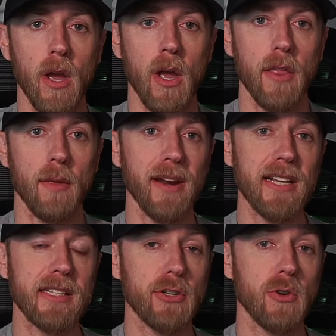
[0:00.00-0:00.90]
The
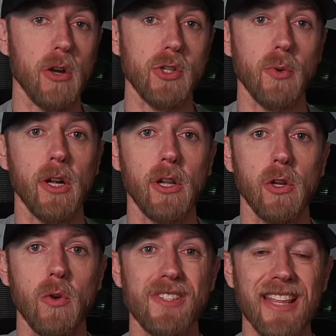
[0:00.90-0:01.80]
Monday schedule also
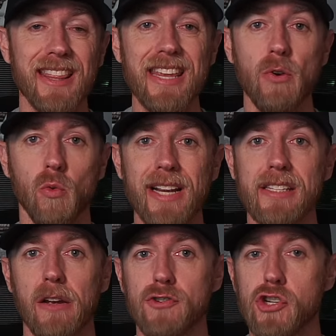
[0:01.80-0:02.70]
includes the
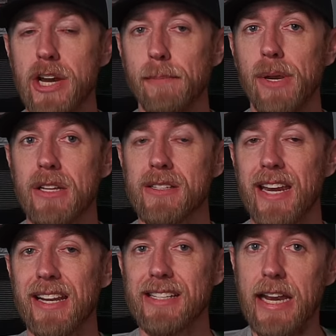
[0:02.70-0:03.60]
Race of Champions.
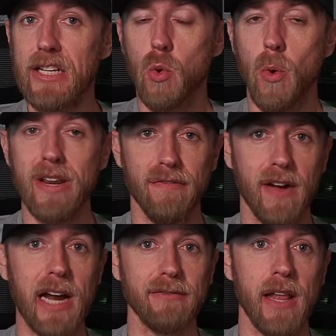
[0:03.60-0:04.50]
That is a
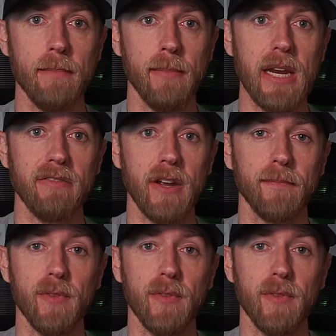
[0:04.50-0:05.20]
25-lap main event.